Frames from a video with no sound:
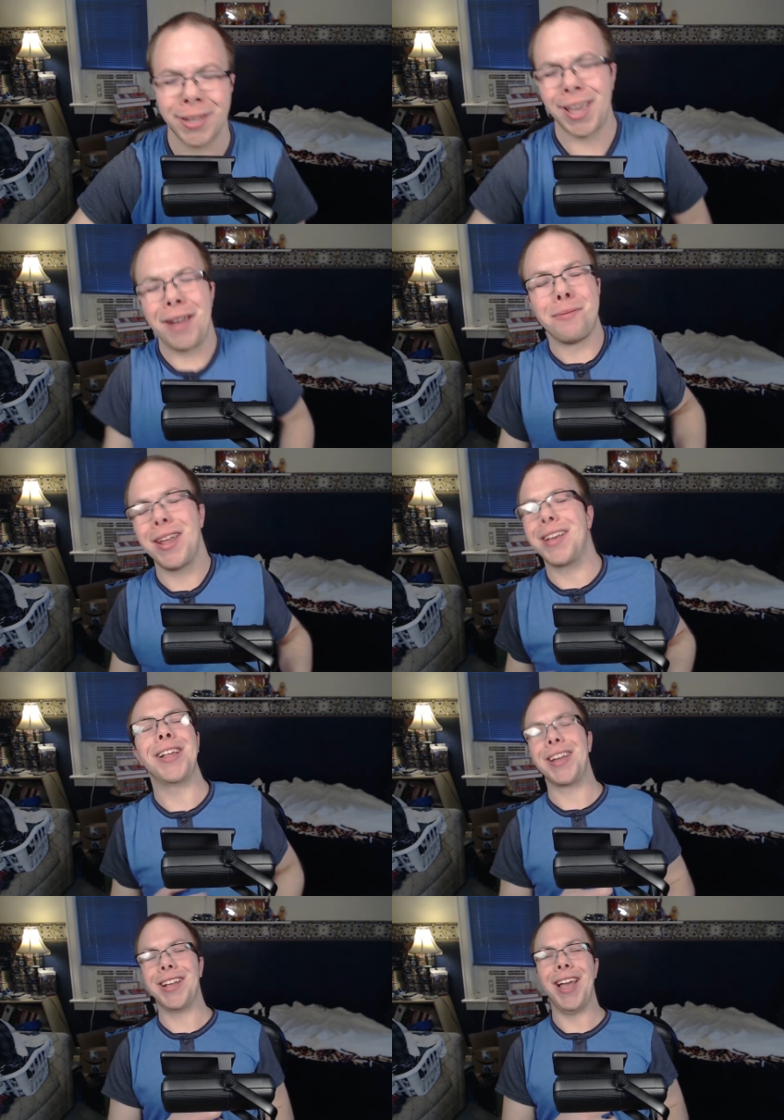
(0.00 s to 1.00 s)
Oh my god, I'm getting
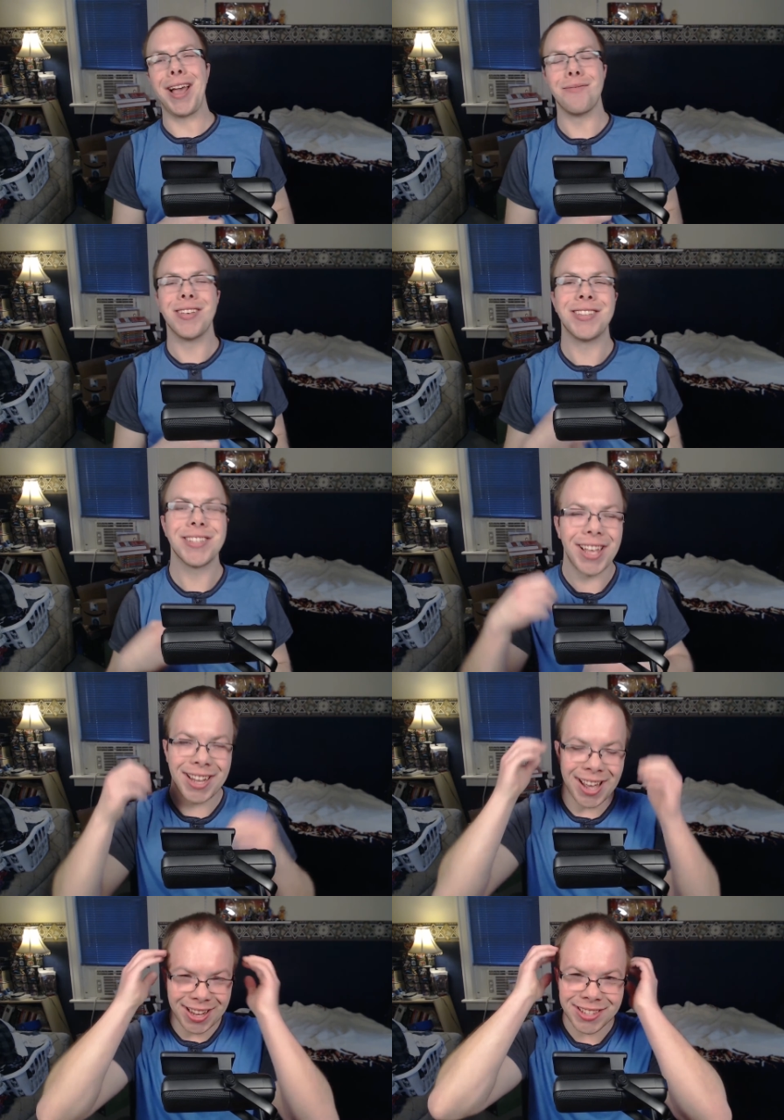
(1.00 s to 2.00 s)
like i this is like
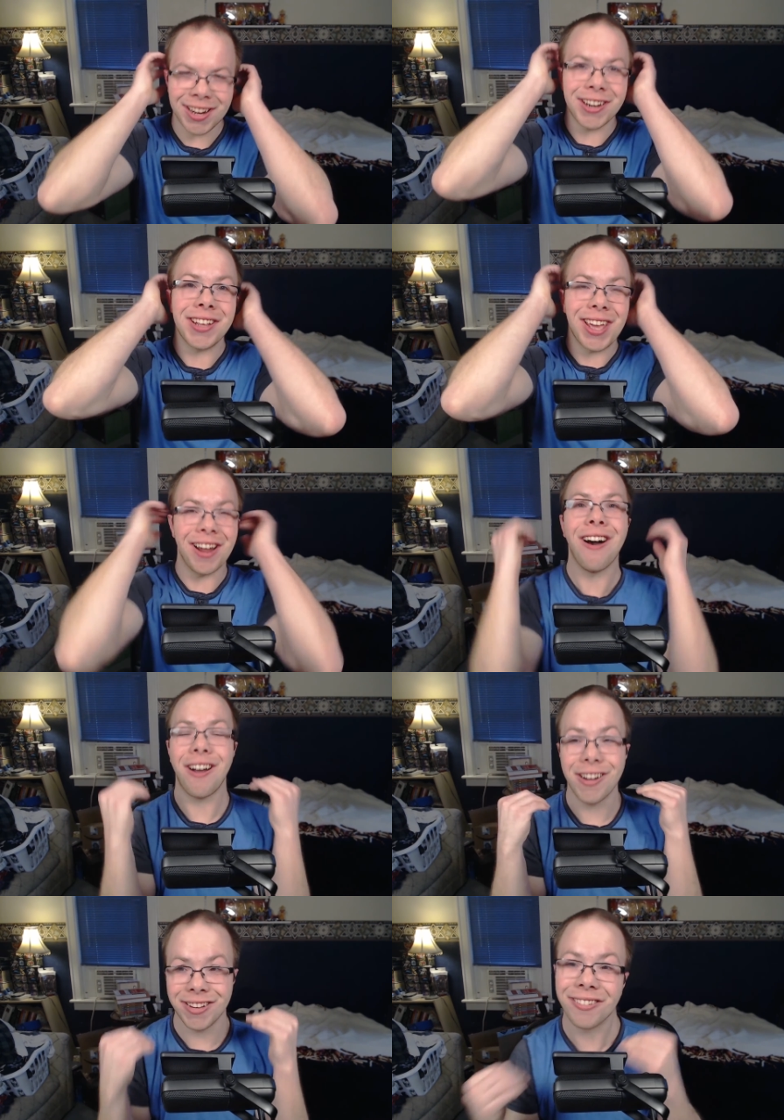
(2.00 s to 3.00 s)
kind of starting to get
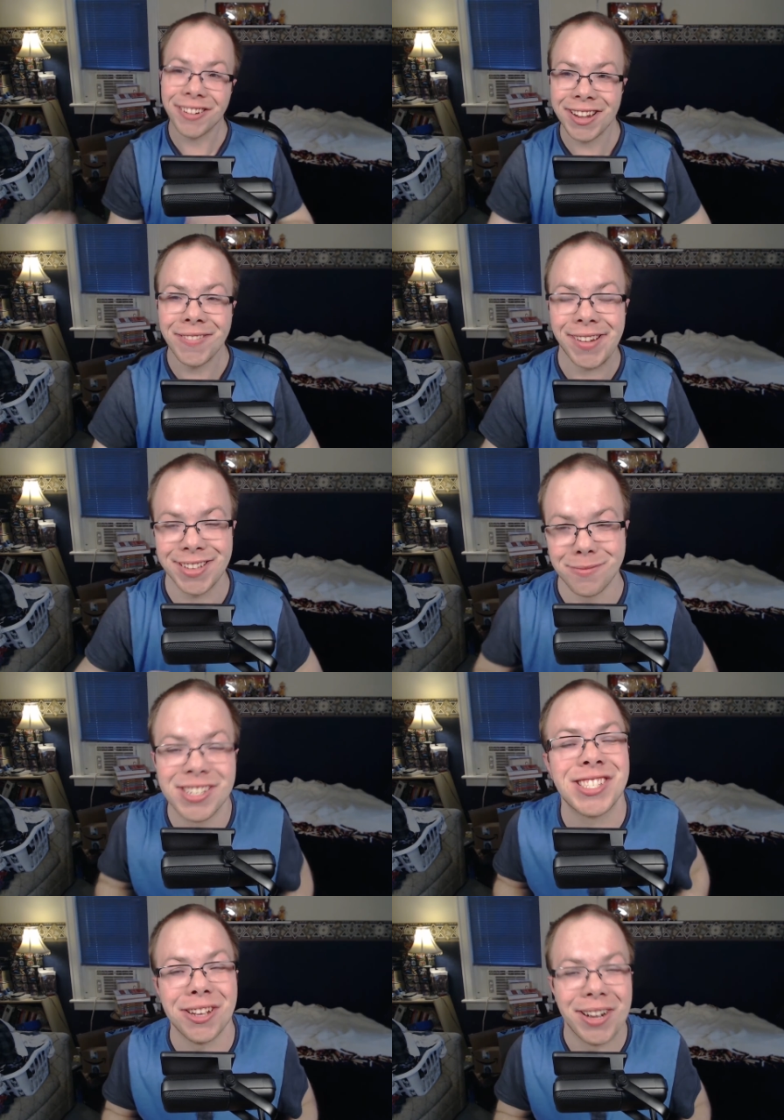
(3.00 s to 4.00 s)
hard to read because I'm
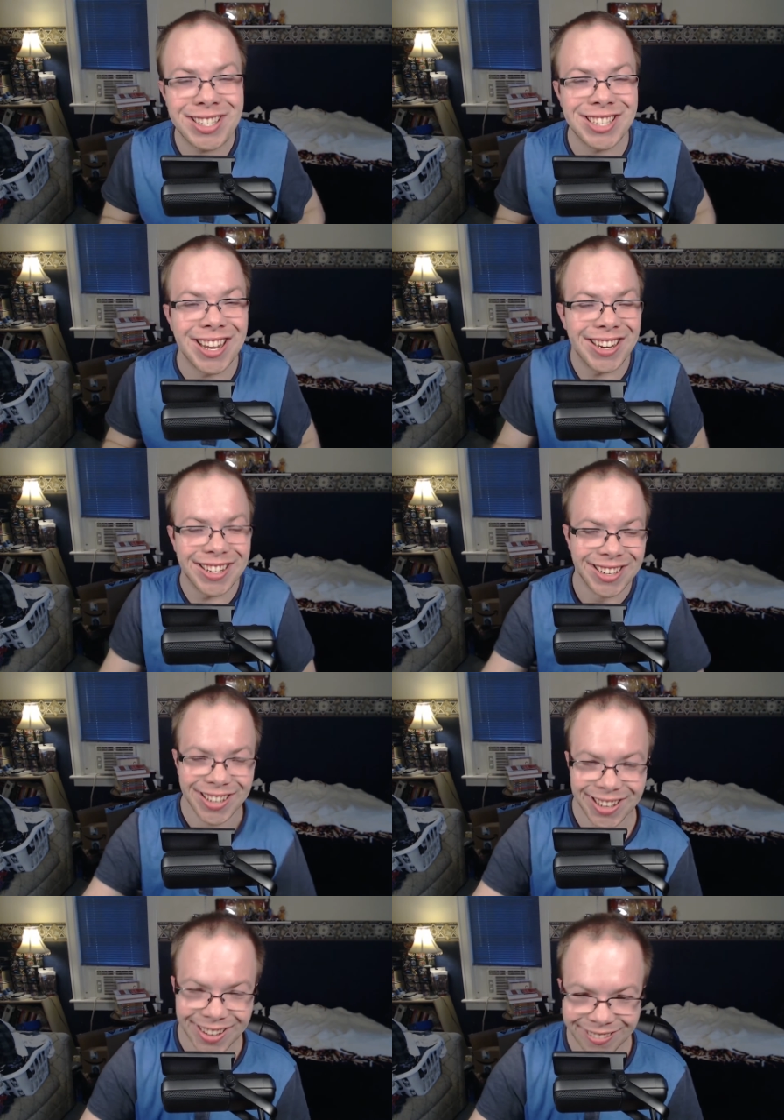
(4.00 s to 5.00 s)
just so excited.
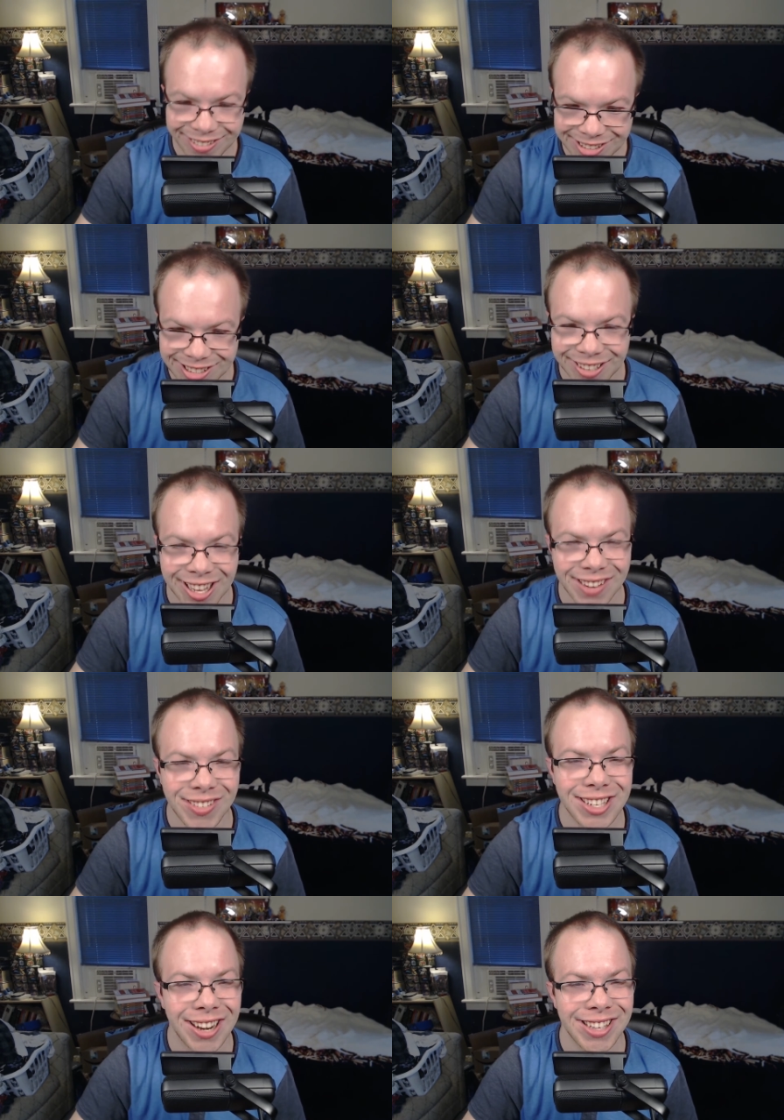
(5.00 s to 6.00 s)
We're still not
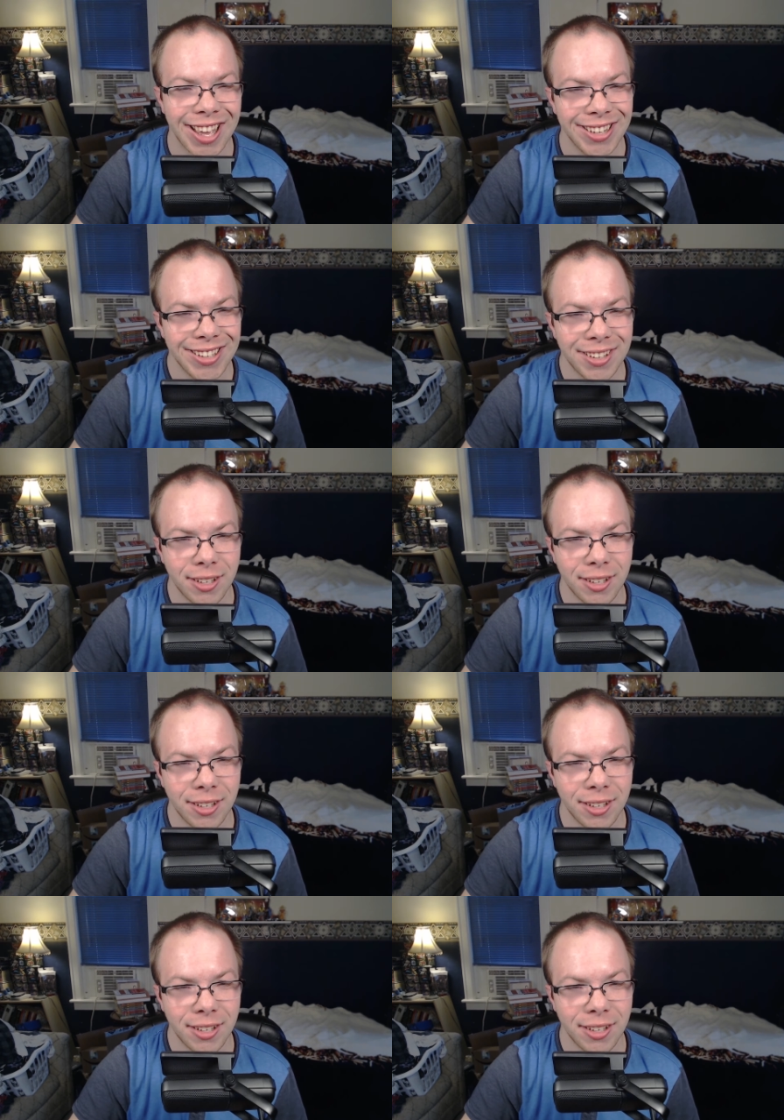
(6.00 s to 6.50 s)
even done yet.